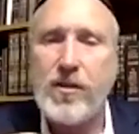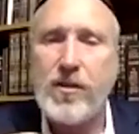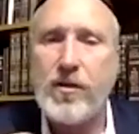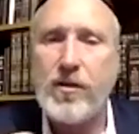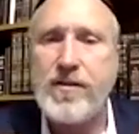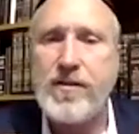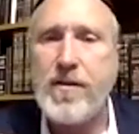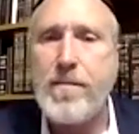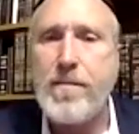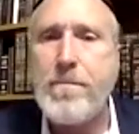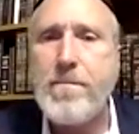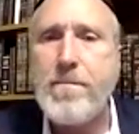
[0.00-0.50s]

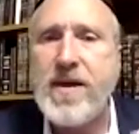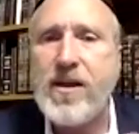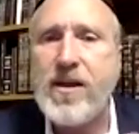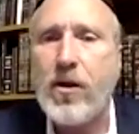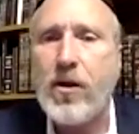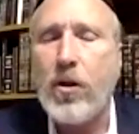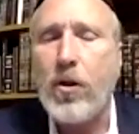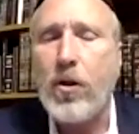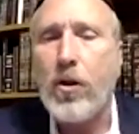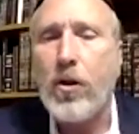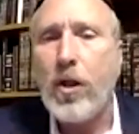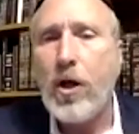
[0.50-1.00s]
in the
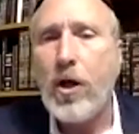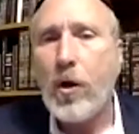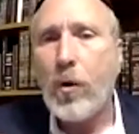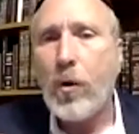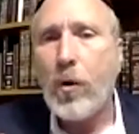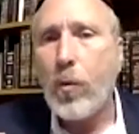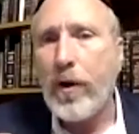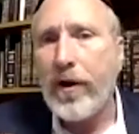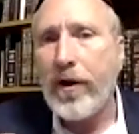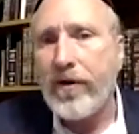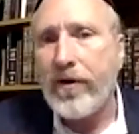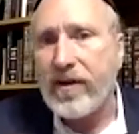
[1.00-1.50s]
middle
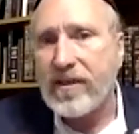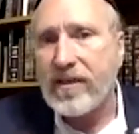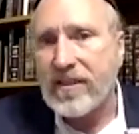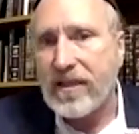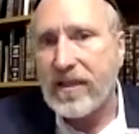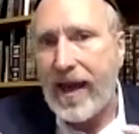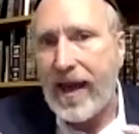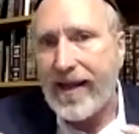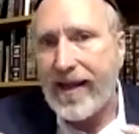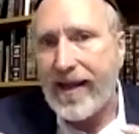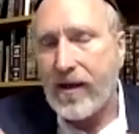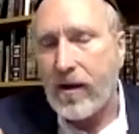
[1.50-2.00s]
where it's
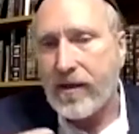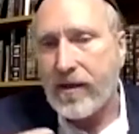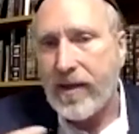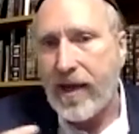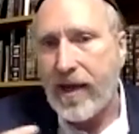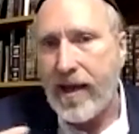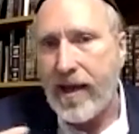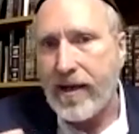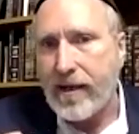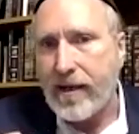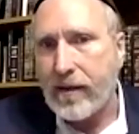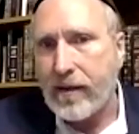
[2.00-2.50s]
like,
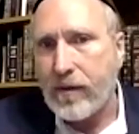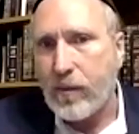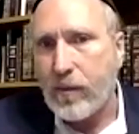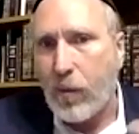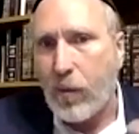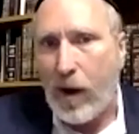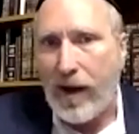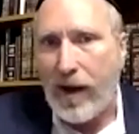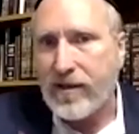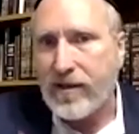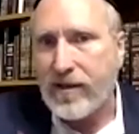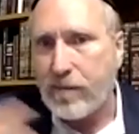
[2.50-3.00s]
okay,
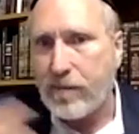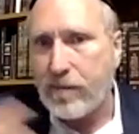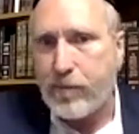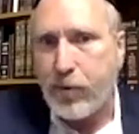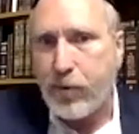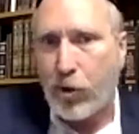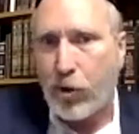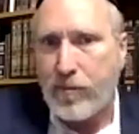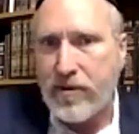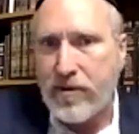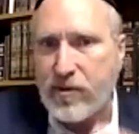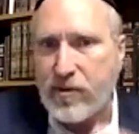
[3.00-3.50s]
wine can
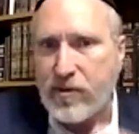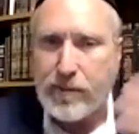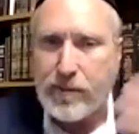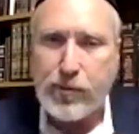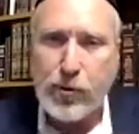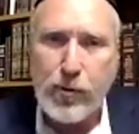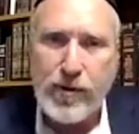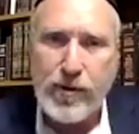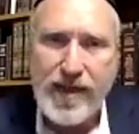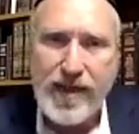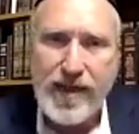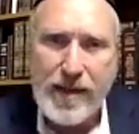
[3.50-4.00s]
pull me this and
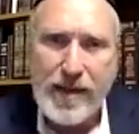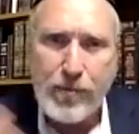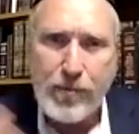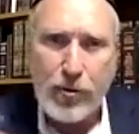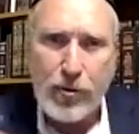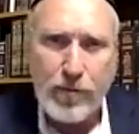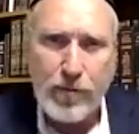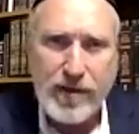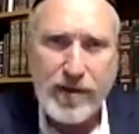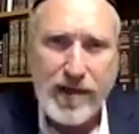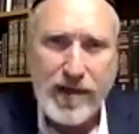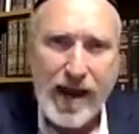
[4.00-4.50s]
pull me that
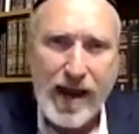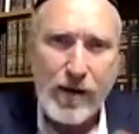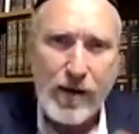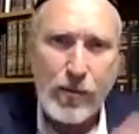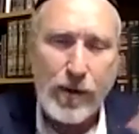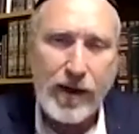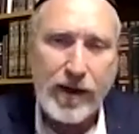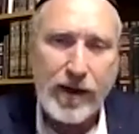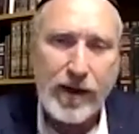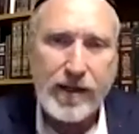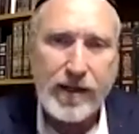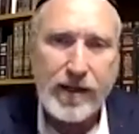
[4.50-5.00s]

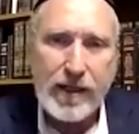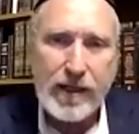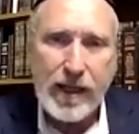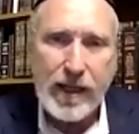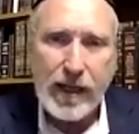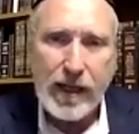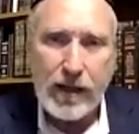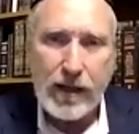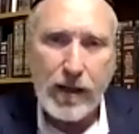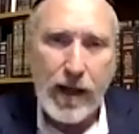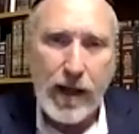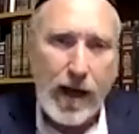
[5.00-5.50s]
way.
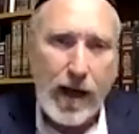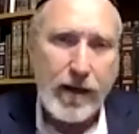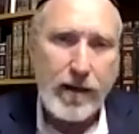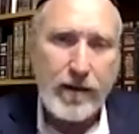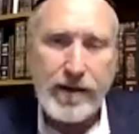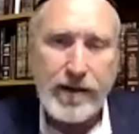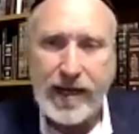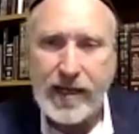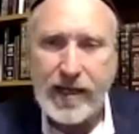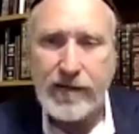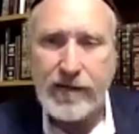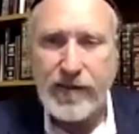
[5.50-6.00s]
A lot of
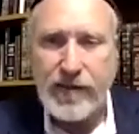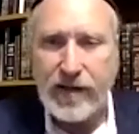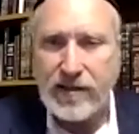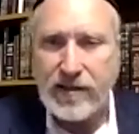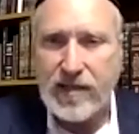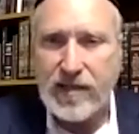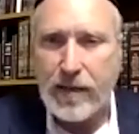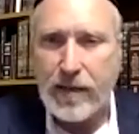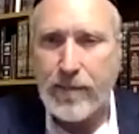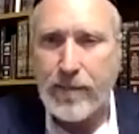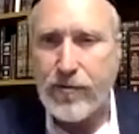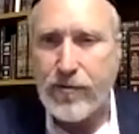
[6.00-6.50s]
negative things
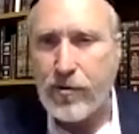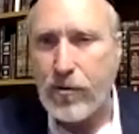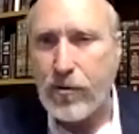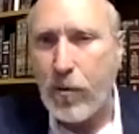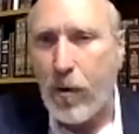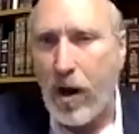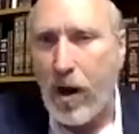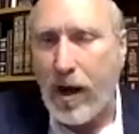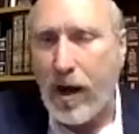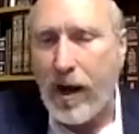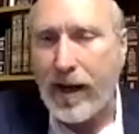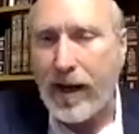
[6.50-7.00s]
come through the
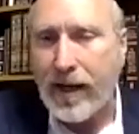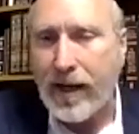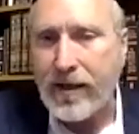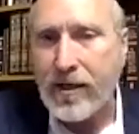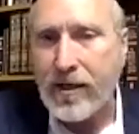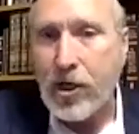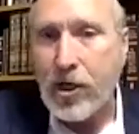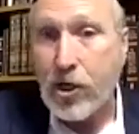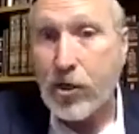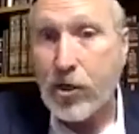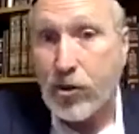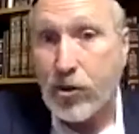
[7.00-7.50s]
wine.
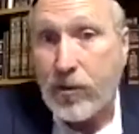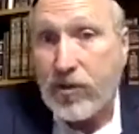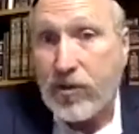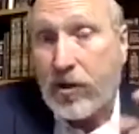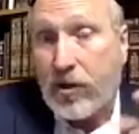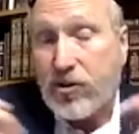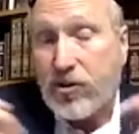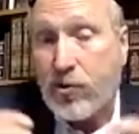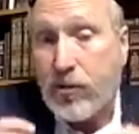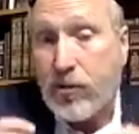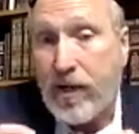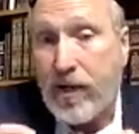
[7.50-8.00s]
So when he
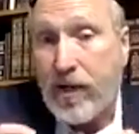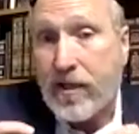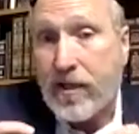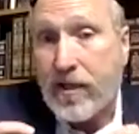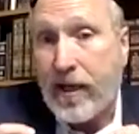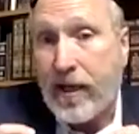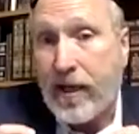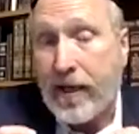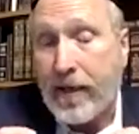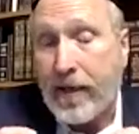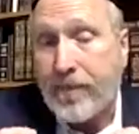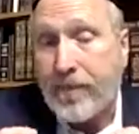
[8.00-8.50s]
starts
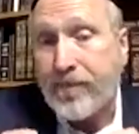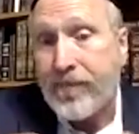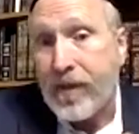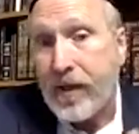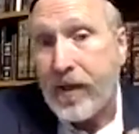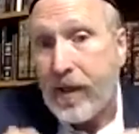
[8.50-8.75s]
drinking,